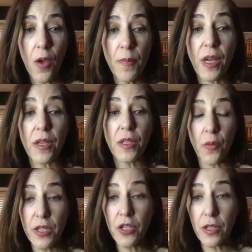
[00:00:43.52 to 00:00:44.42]
because
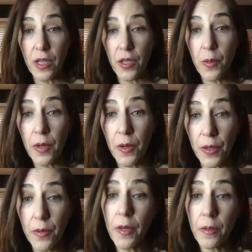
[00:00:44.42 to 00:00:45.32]
originally you were
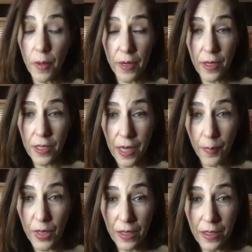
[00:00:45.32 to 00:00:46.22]
you were one of the
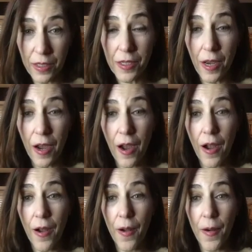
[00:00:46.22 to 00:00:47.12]
skeptics,
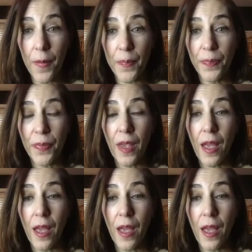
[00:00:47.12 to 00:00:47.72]
um,